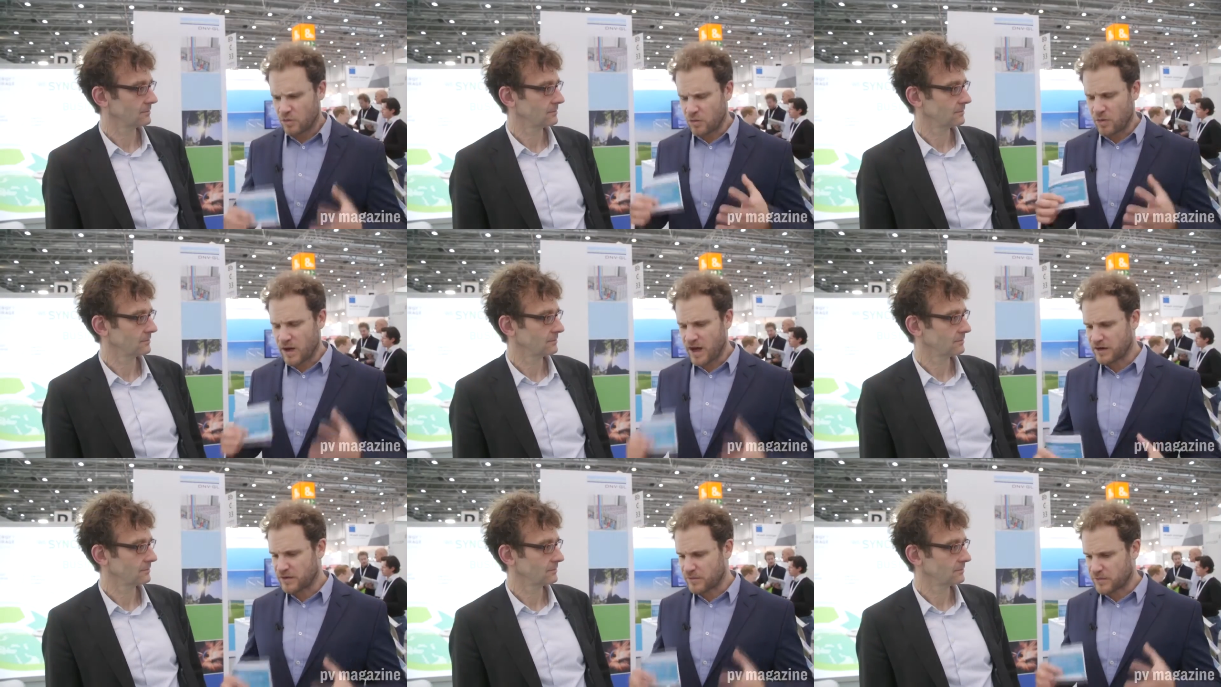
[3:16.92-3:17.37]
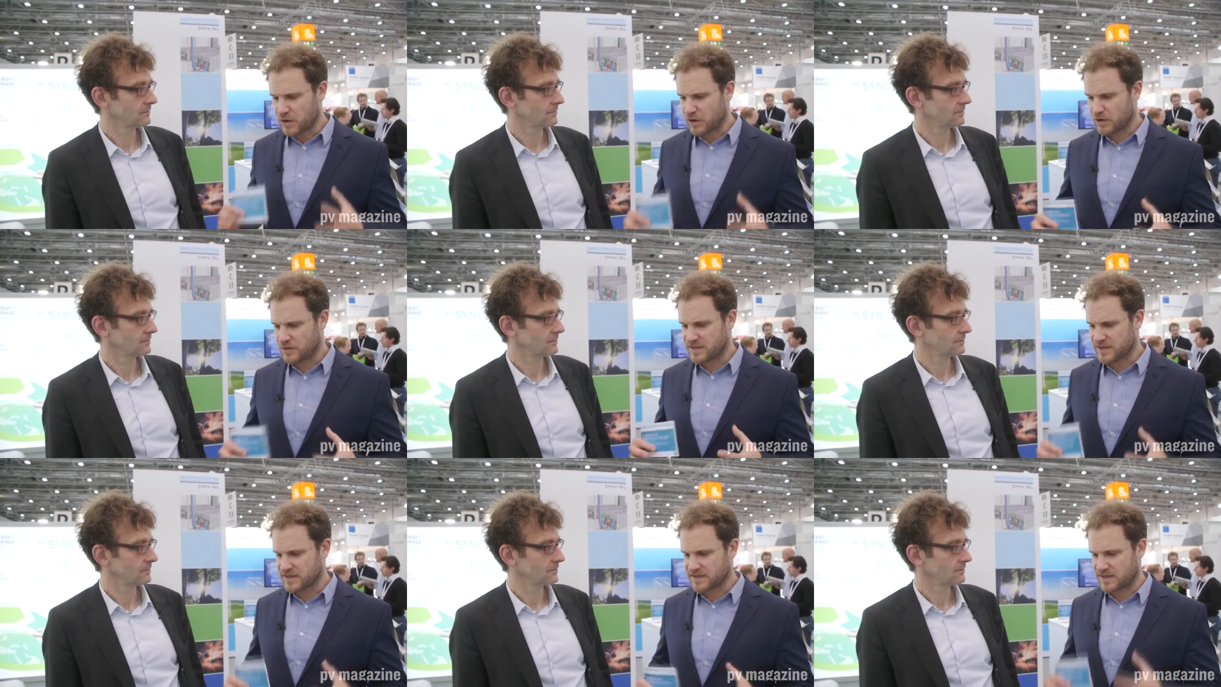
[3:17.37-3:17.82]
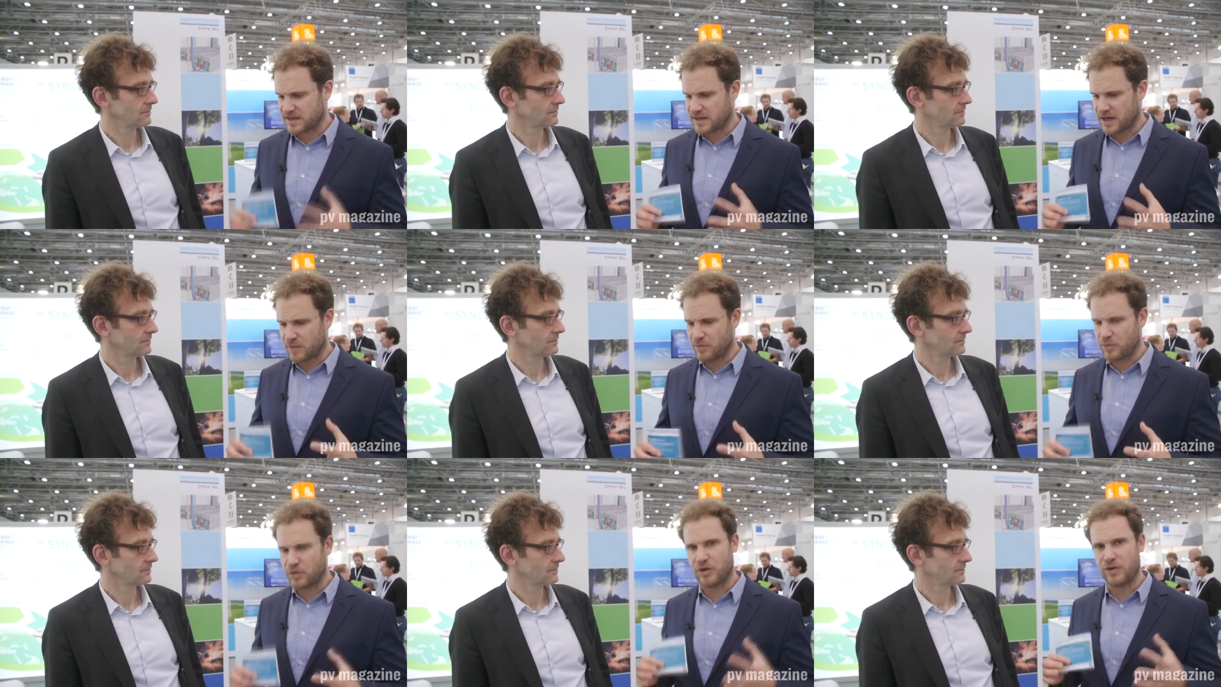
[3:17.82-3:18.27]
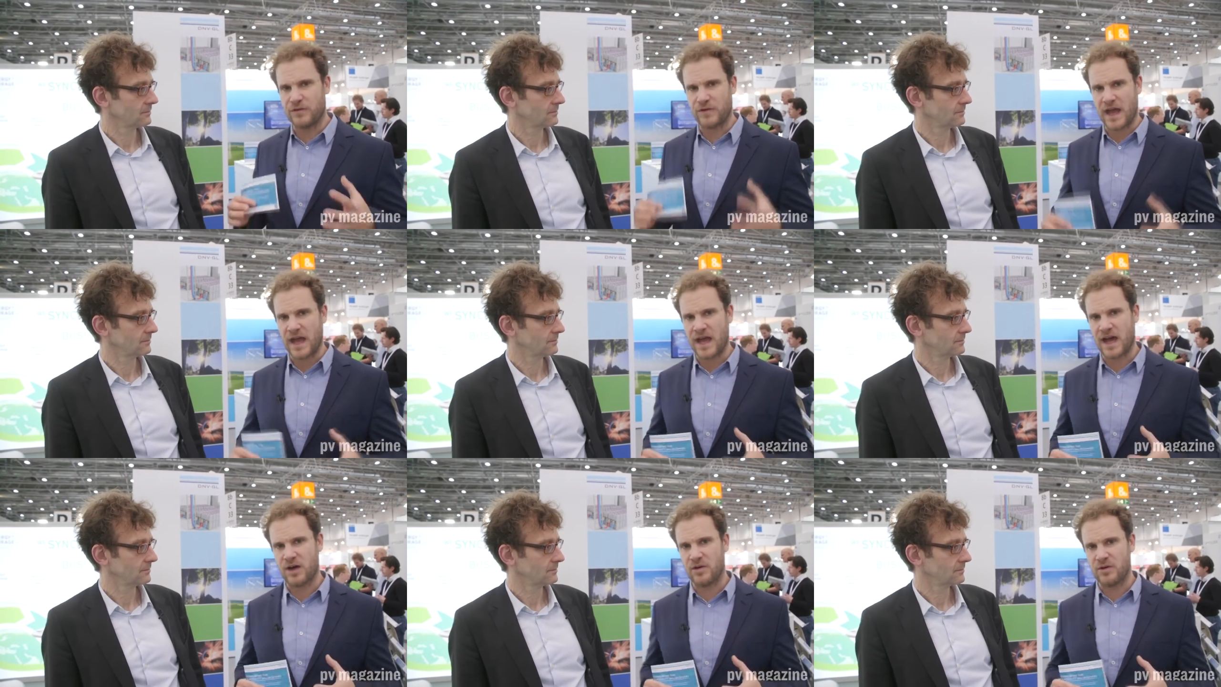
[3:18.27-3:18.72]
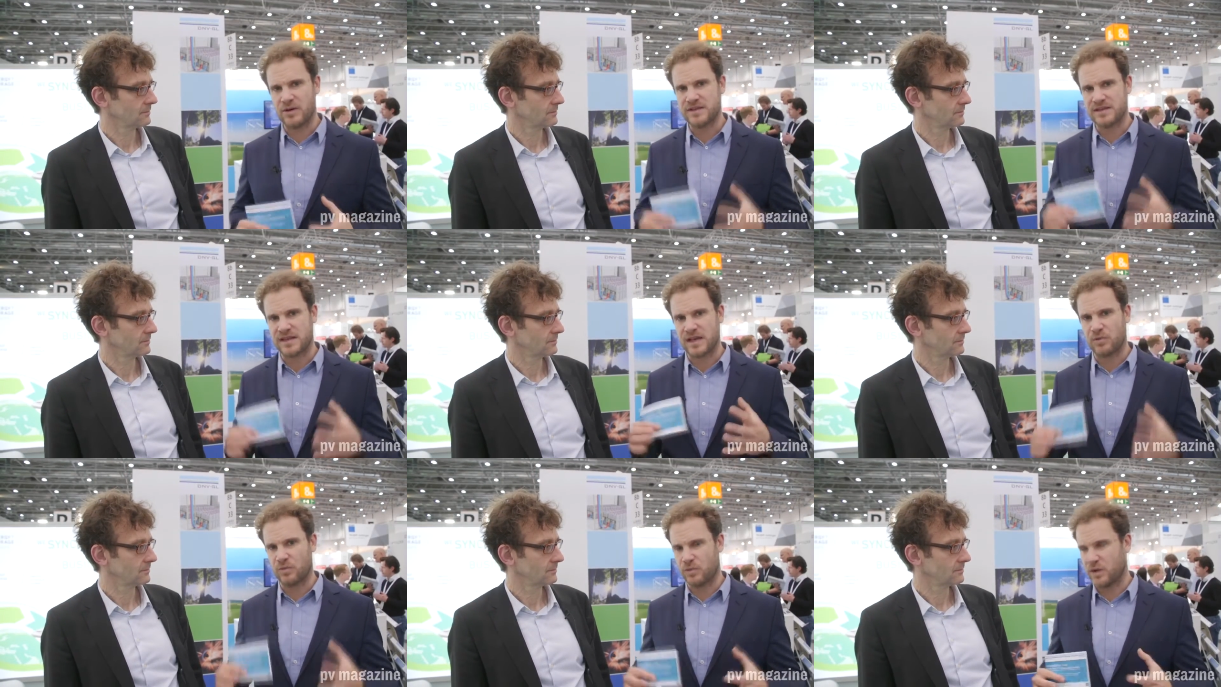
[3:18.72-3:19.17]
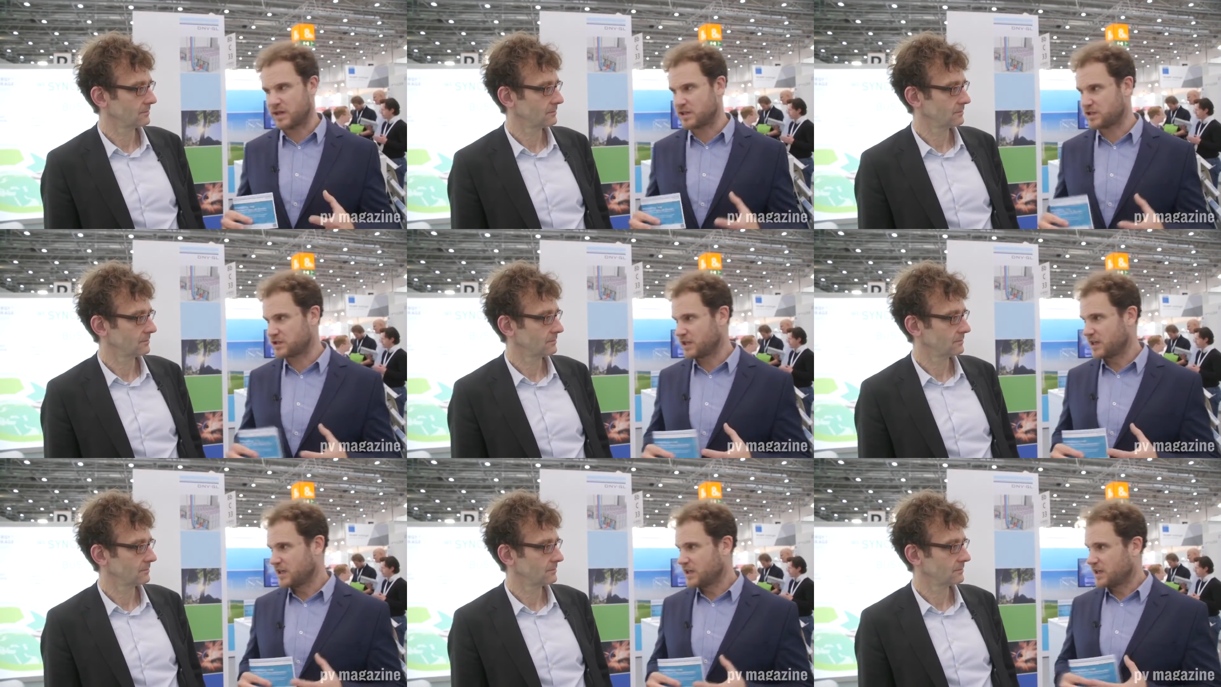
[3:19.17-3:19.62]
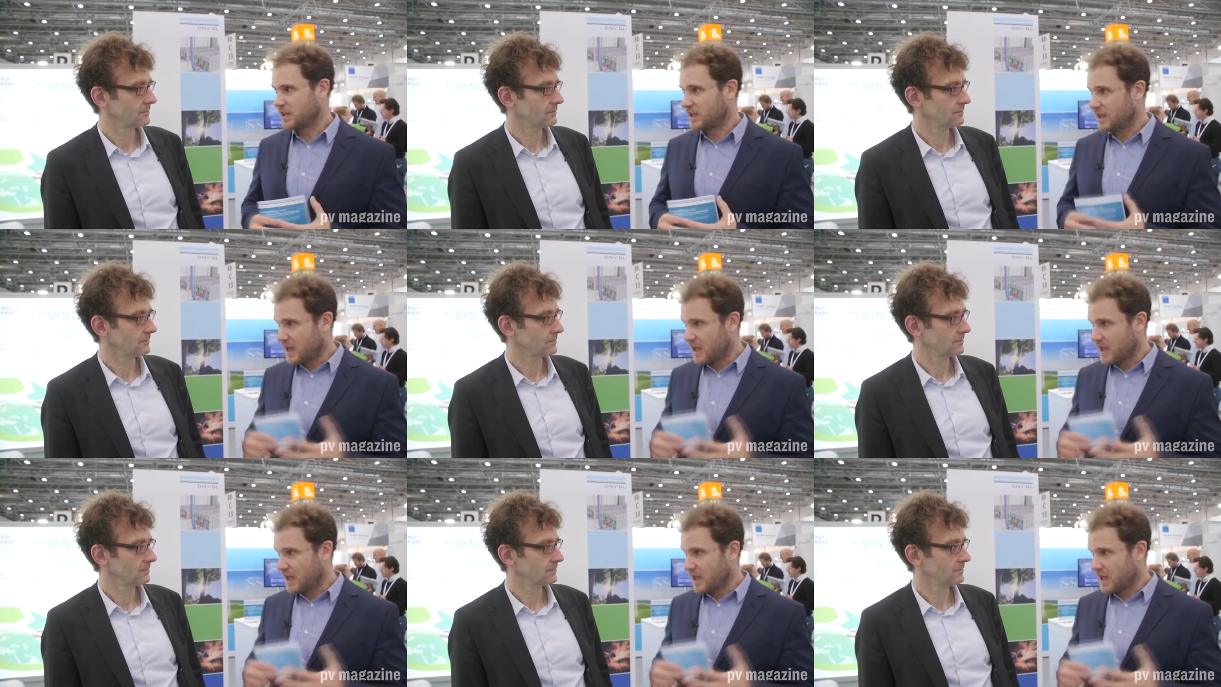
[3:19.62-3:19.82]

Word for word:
Speaker 1: one of those is the number of hours at which